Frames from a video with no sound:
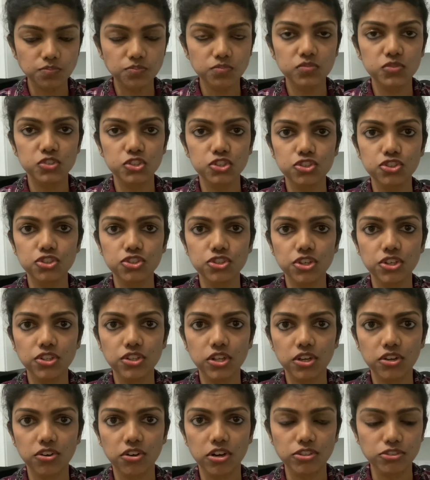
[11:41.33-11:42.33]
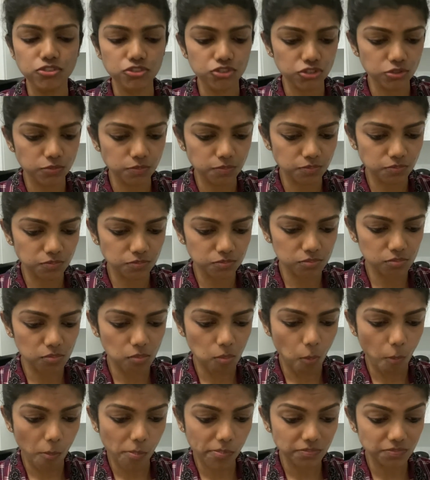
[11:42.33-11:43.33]
Did you hear that crunch?
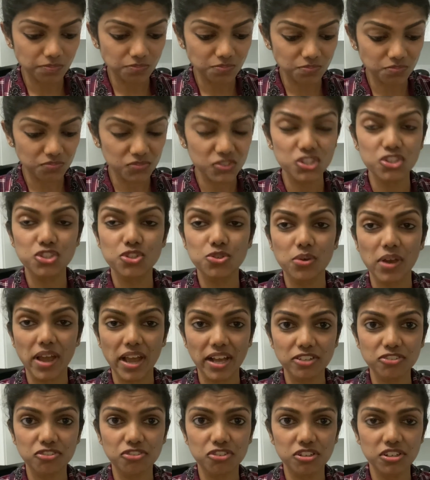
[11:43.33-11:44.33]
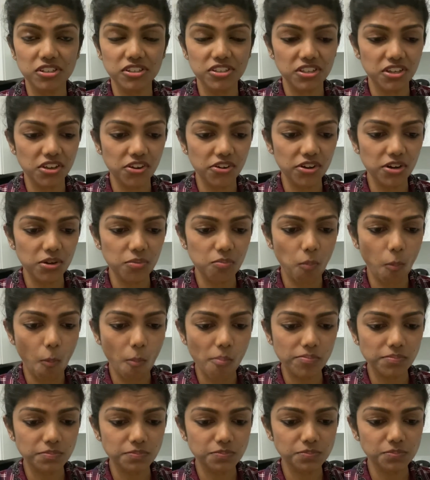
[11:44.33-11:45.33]
Did you actually hear it?
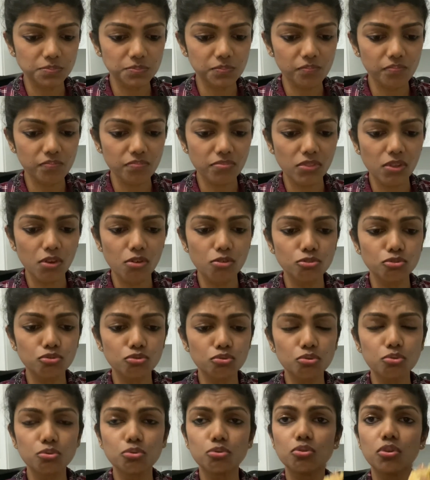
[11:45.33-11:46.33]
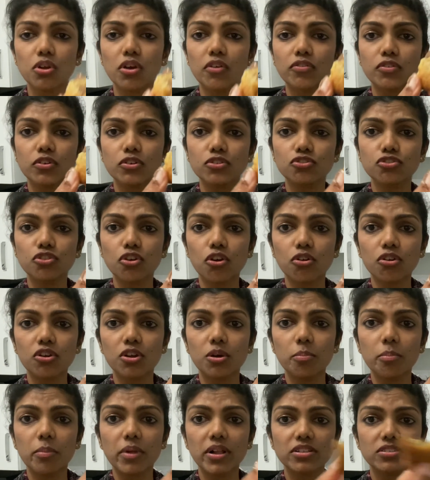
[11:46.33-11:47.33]
So good. I've got
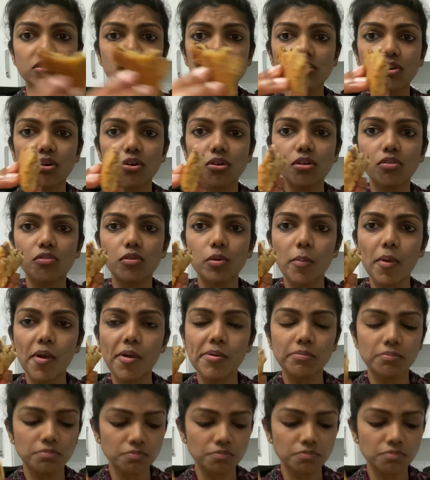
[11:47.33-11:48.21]
chocolate melting all over me.